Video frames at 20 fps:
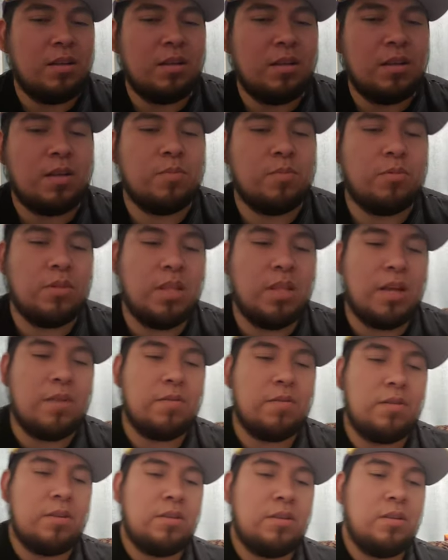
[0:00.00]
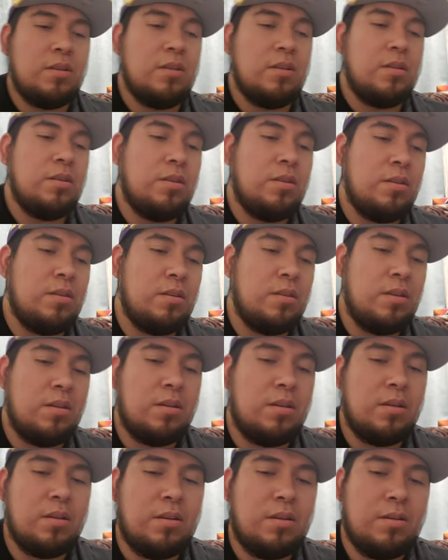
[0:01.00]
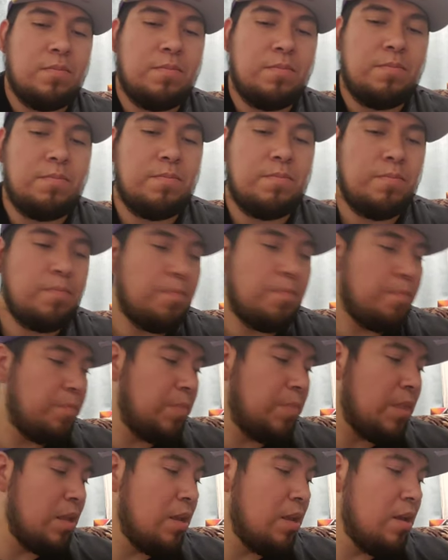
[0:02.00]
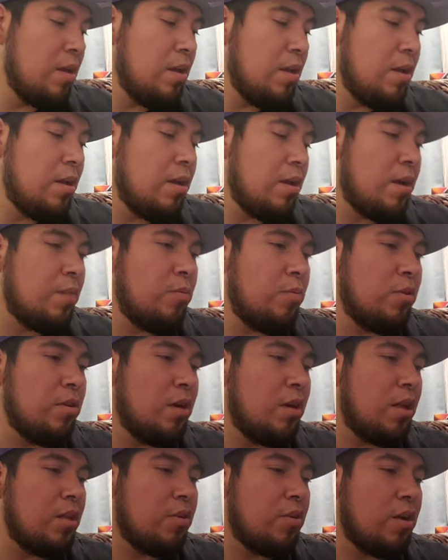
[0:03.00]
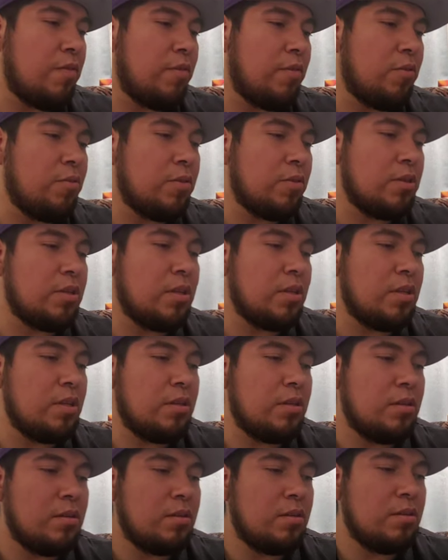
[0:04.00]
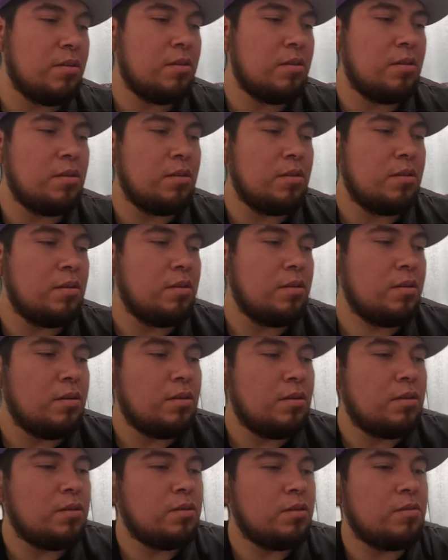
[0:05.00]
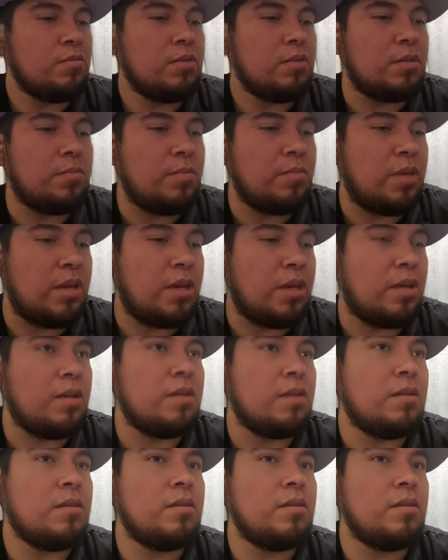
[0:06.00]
I pulled that. Uh, I pulled the holographic Corsola. So it wasn't bad.